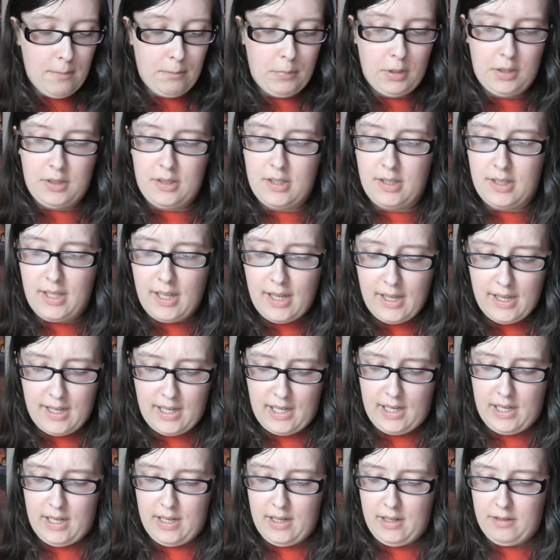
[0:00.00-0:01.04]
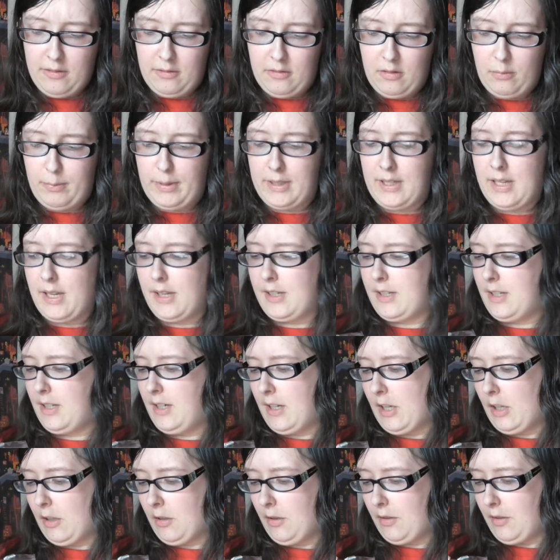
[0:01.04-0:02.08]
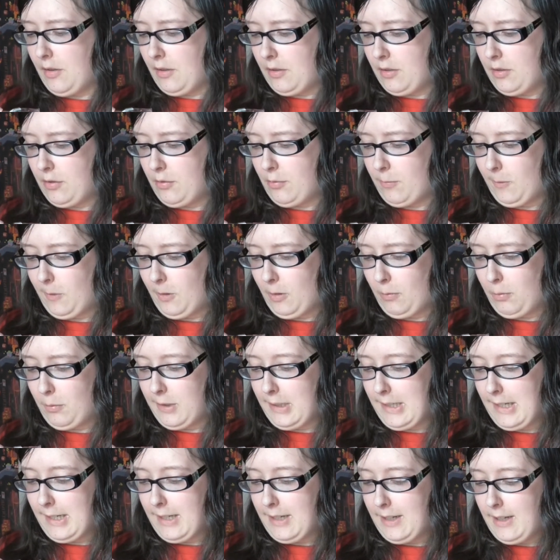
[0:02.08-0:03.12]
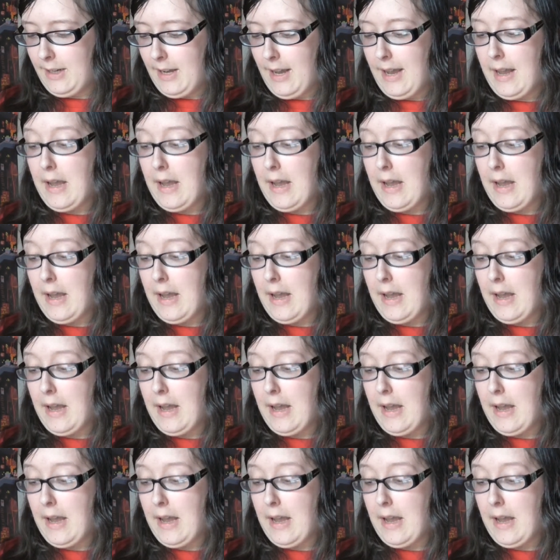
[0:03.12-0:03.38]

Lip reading: But today we'll be tasting out the strawberry